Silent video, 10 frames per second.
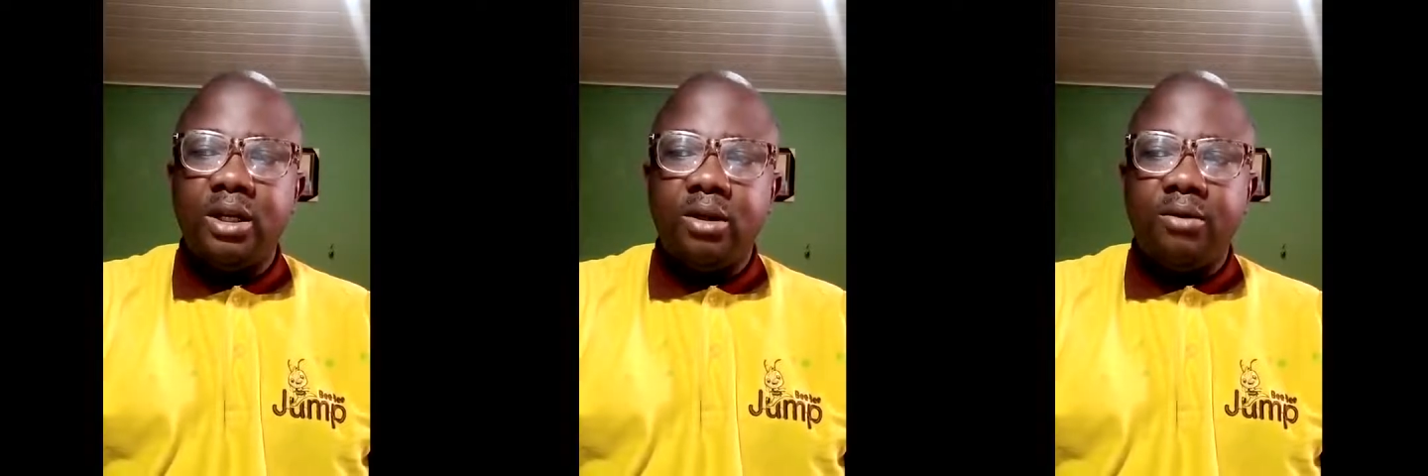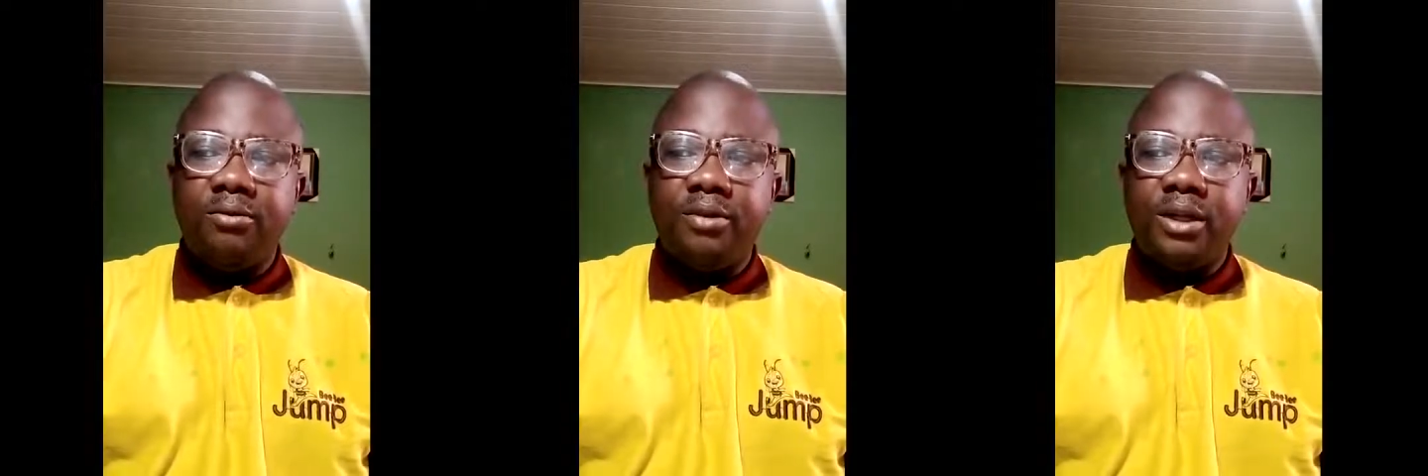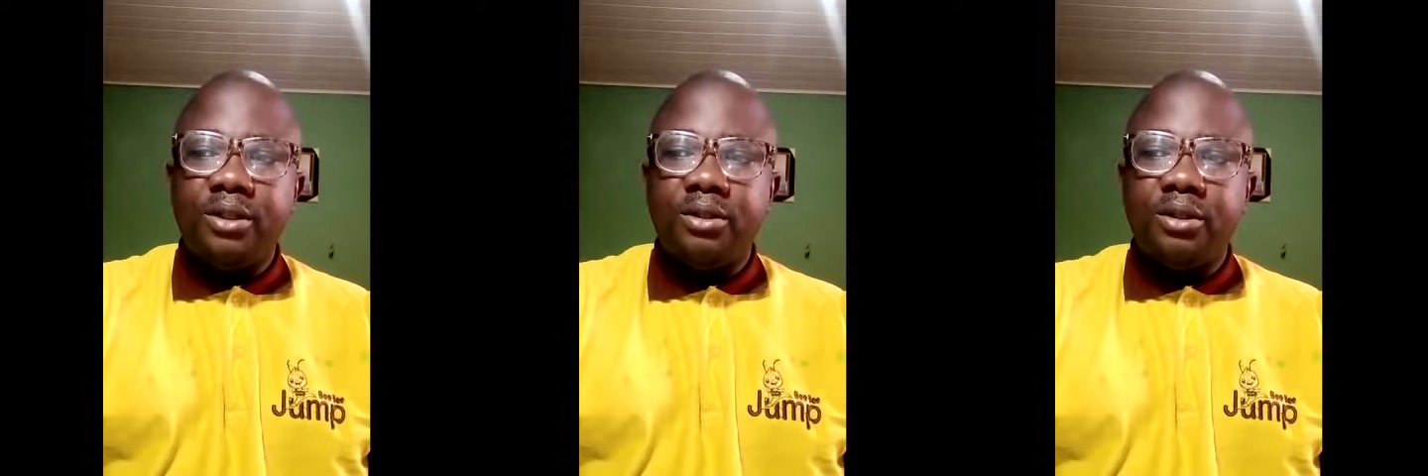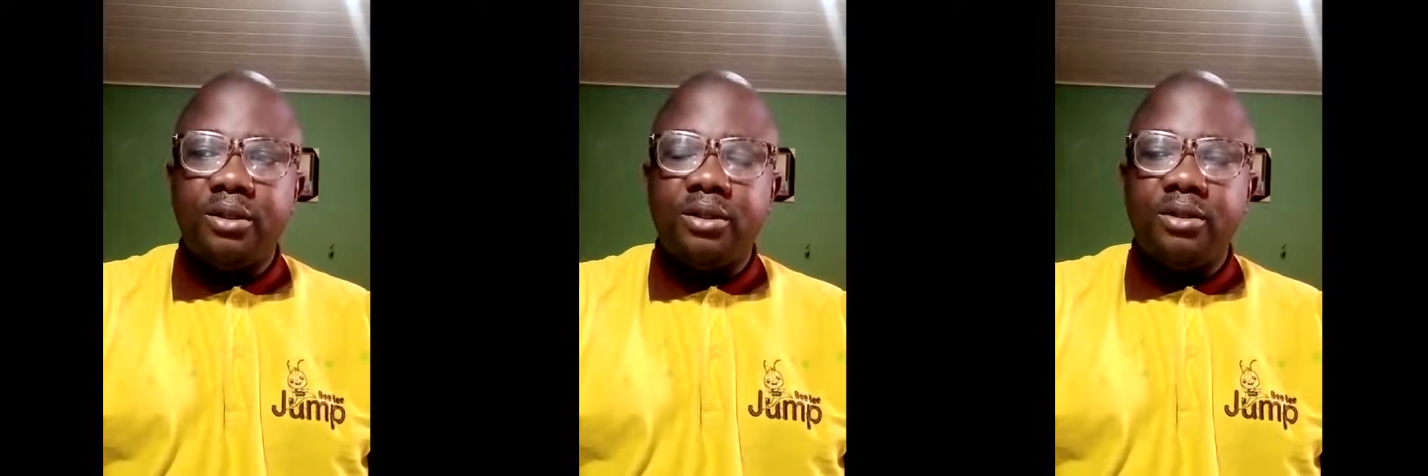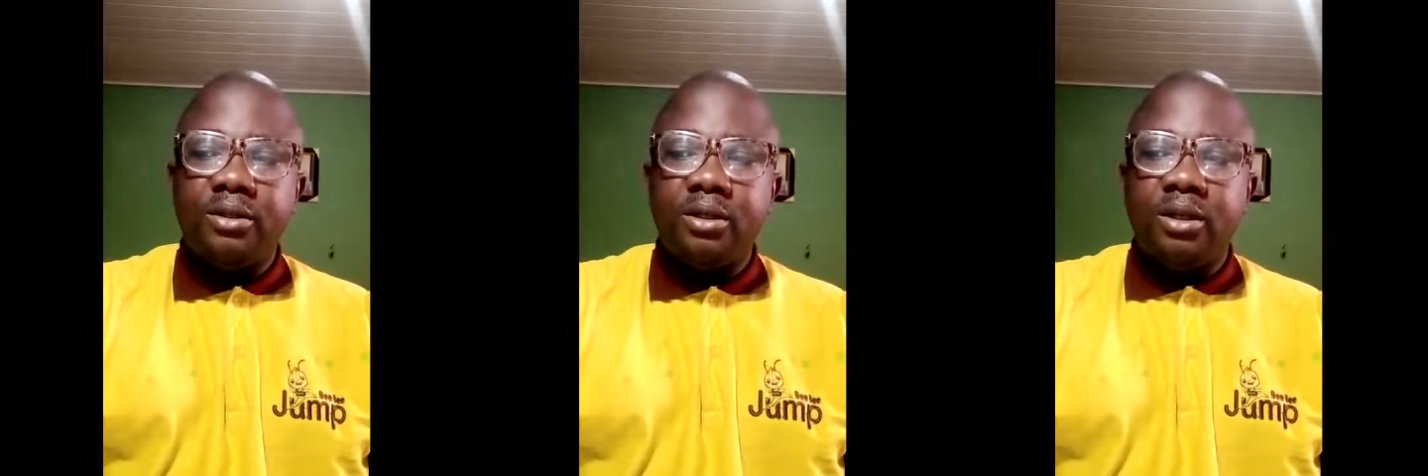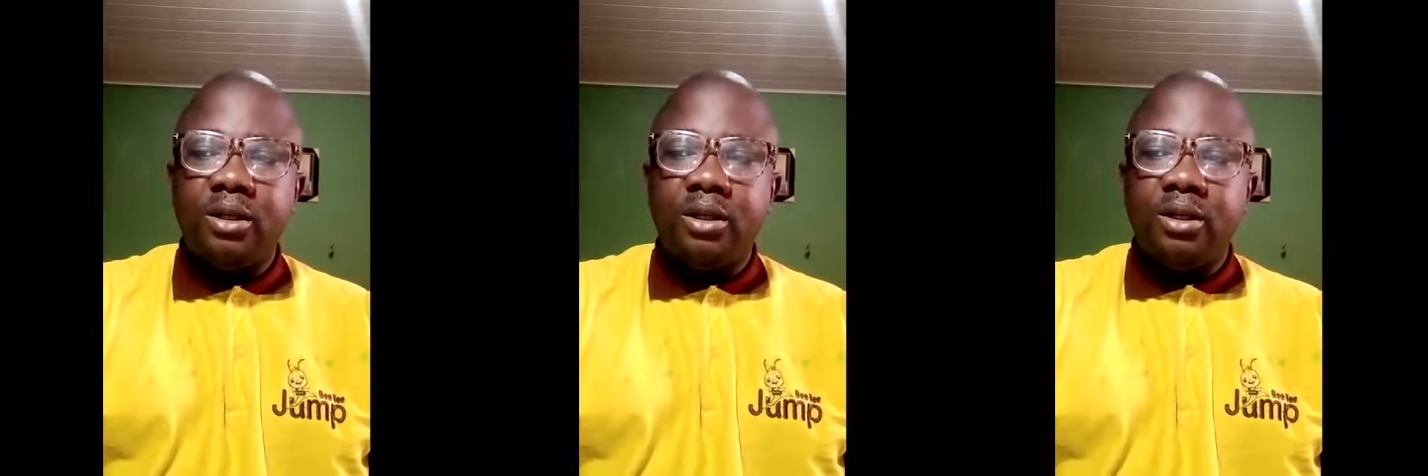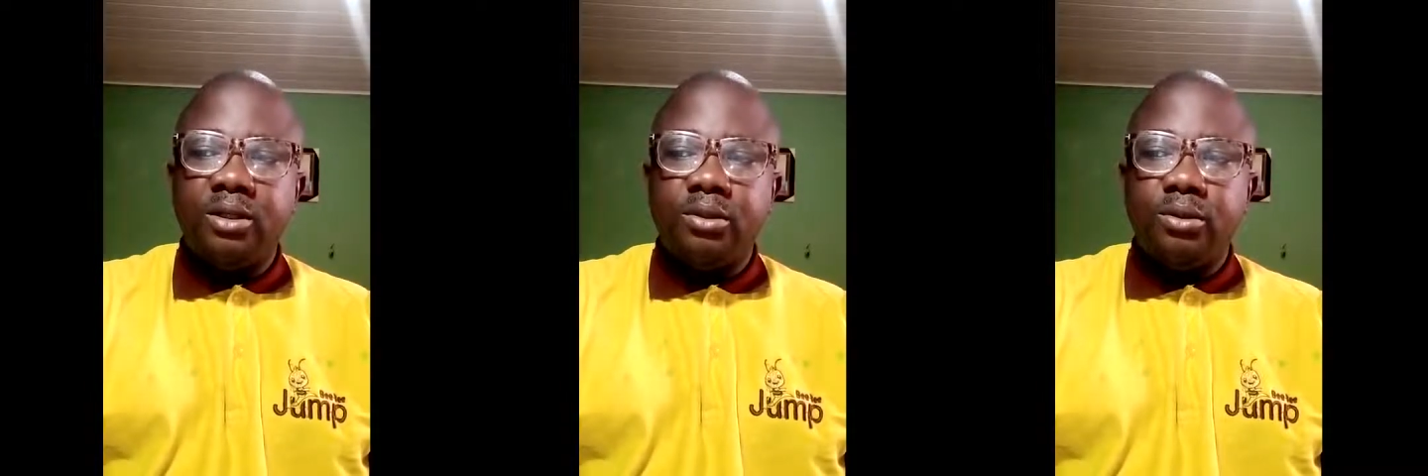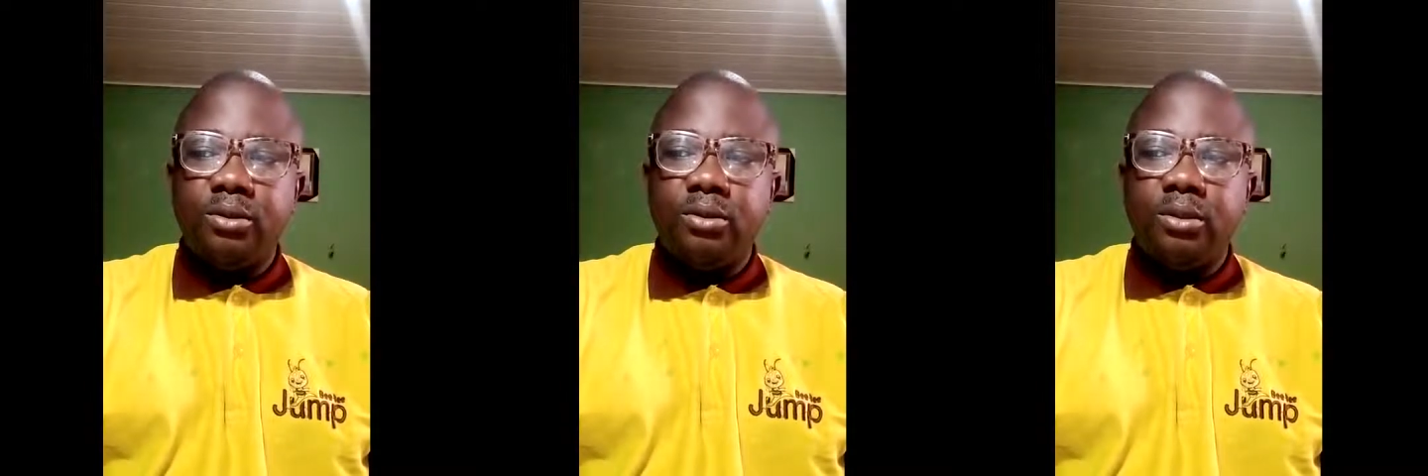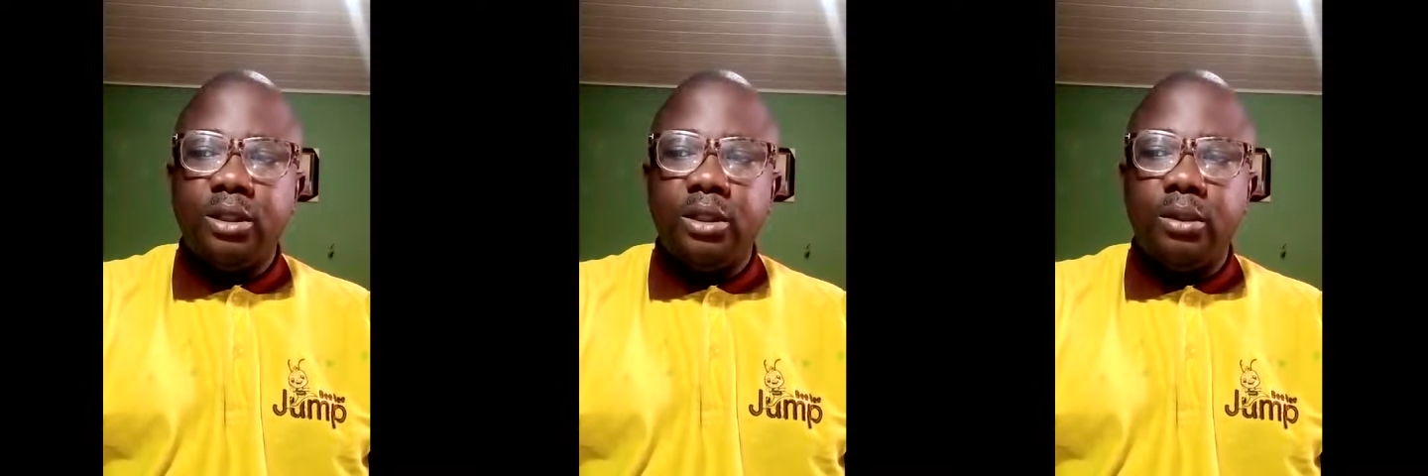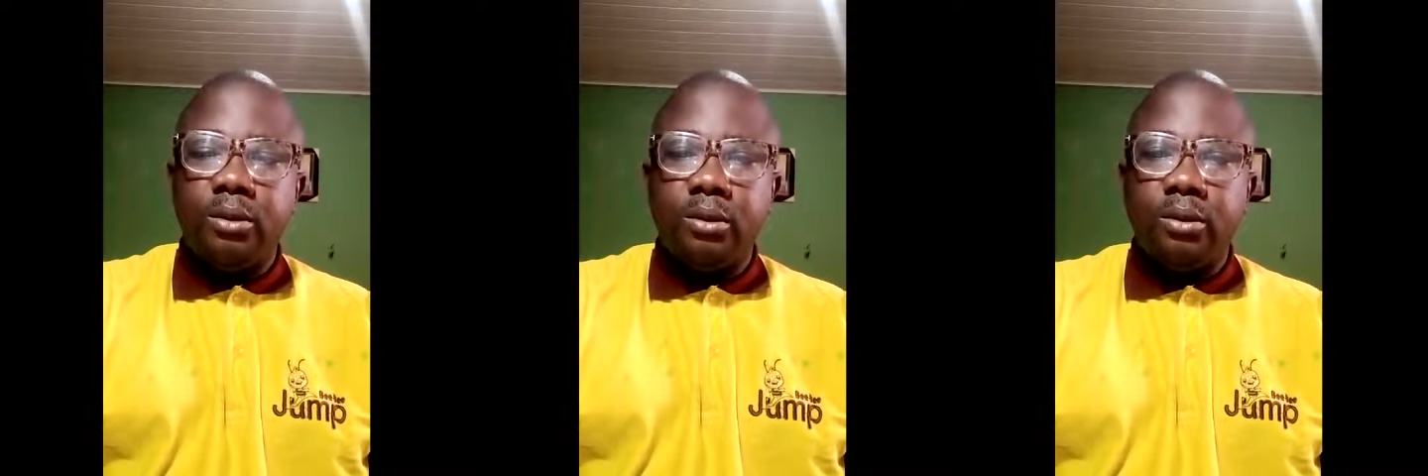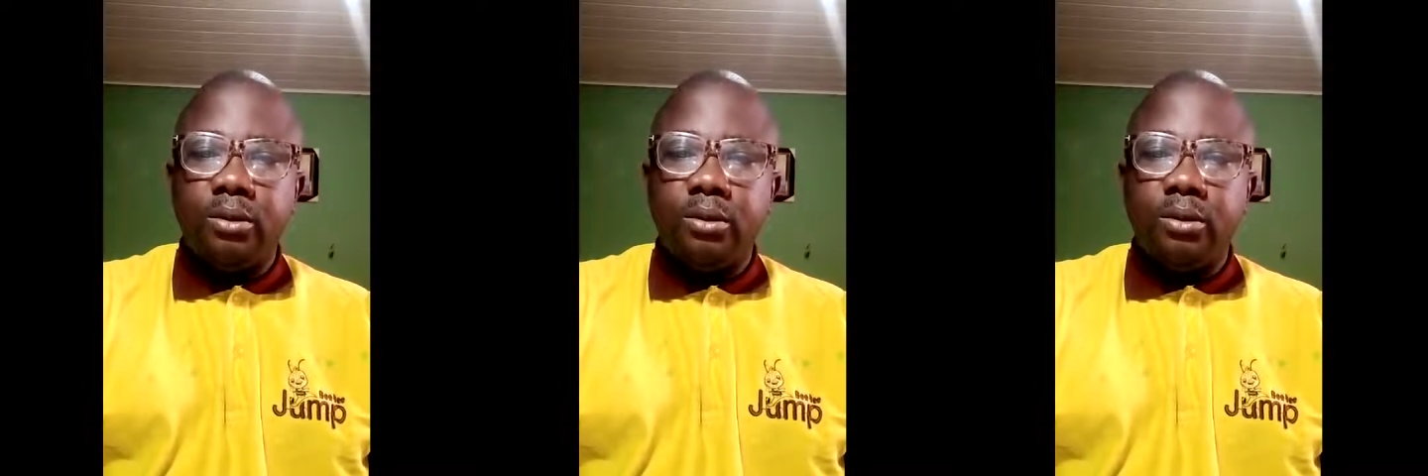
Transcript: conversion to kilo,